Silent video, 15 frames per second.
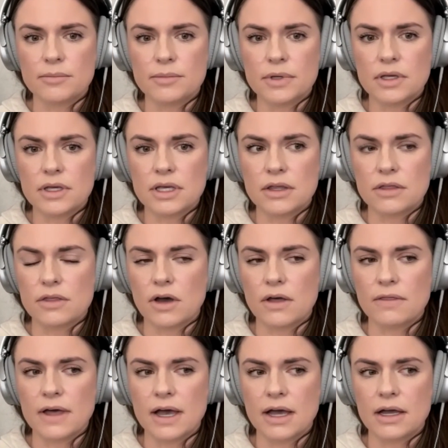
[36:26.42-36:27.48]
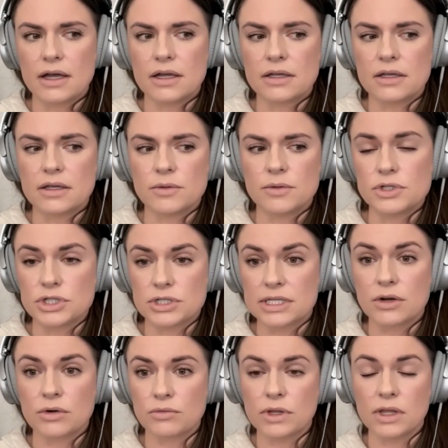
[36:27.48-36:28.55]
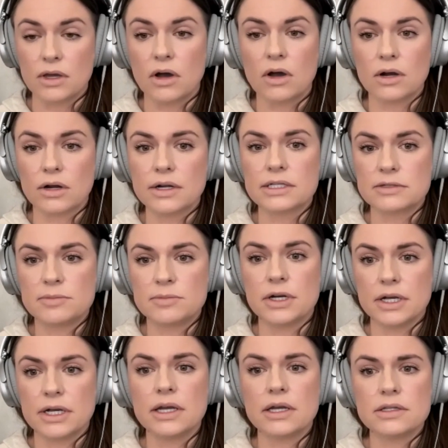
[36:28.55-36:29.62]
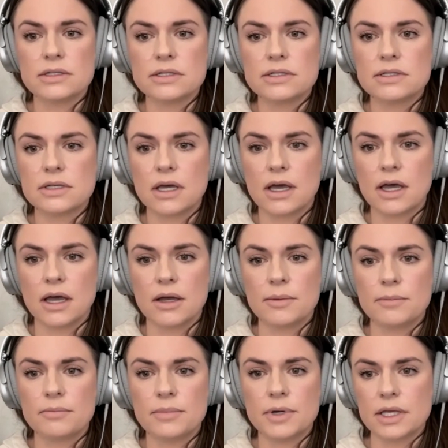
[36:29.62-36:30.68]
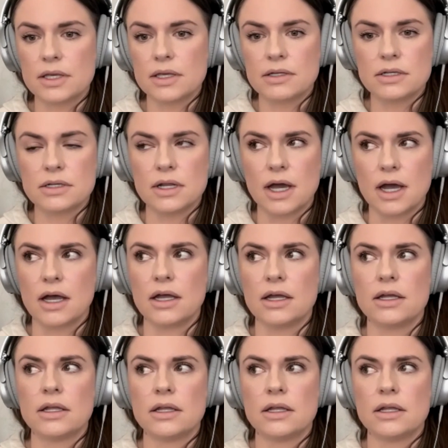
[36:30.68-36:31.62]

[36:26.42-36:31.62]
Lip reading: He thought that it was just like a really hard experience, but he did not.